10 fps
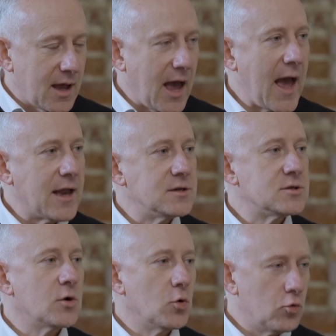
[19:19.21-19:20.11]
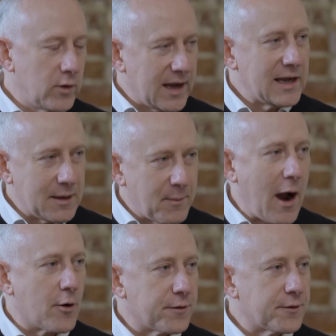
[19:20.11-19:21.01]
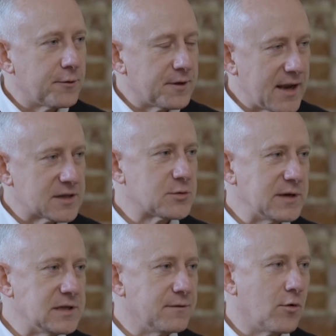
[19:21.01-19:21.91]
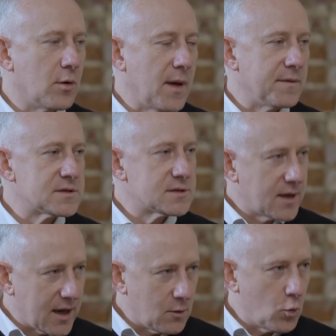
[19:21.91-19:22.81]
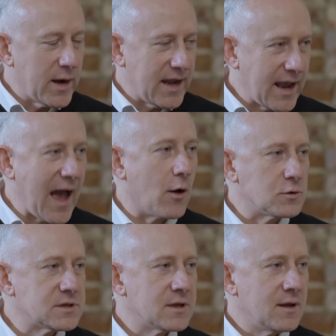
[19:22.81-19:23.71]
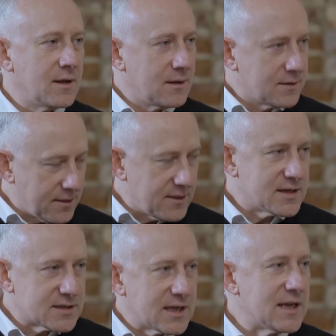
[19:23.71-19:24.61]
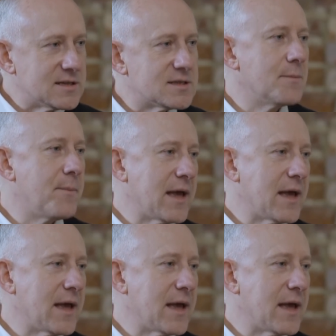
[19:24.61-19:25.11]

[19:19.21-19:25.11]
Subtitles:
and really power through the next 24 months in winning out that this is the